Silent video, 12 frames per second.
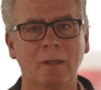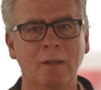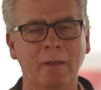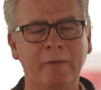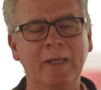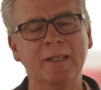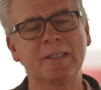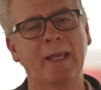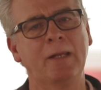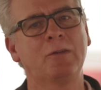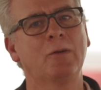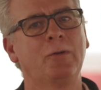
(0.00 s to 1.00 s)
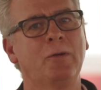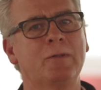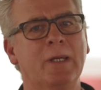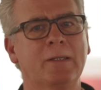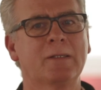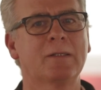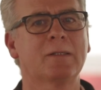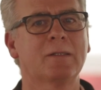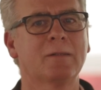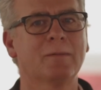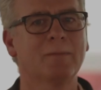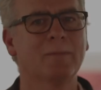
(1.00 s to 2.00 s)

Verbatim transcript: living in San Antonio, Texas.